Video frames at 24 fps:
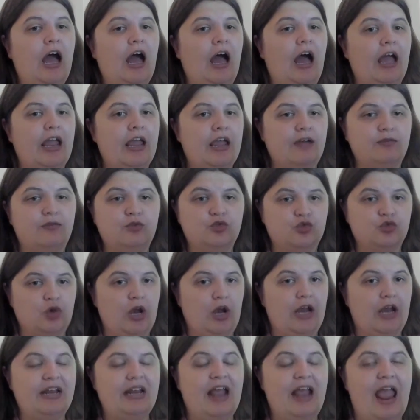I have
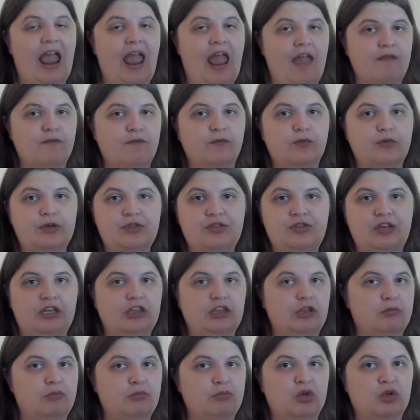tried everything
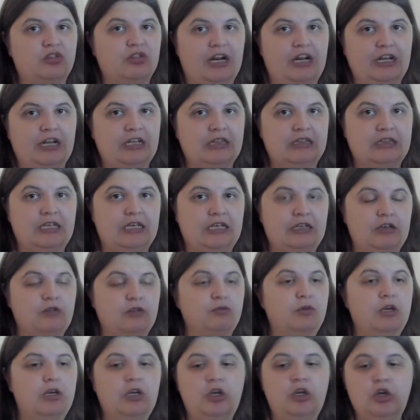in the book that I can think
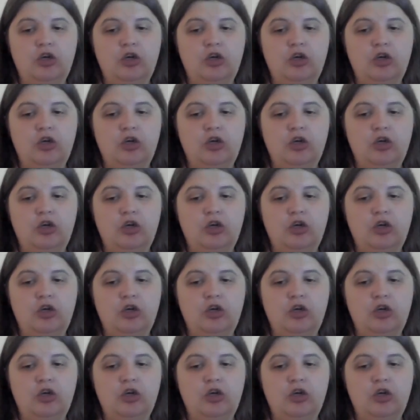of.